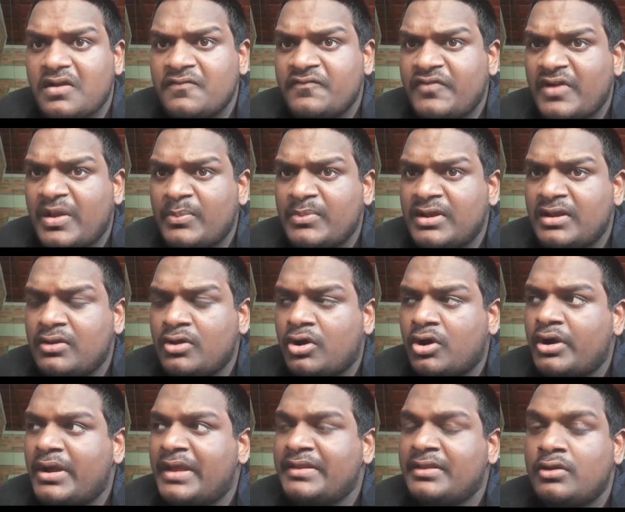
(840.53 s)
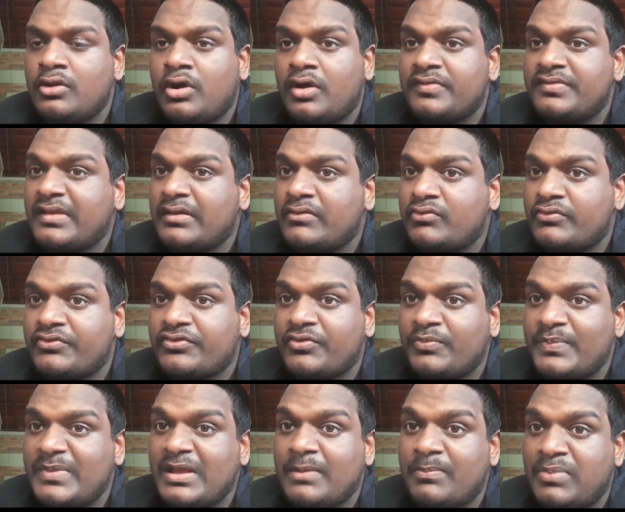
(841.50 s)
family law, and the laws that
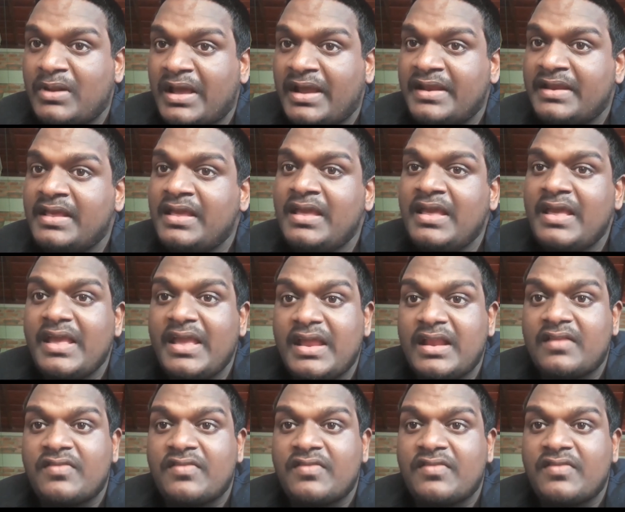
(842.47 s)
should be applied in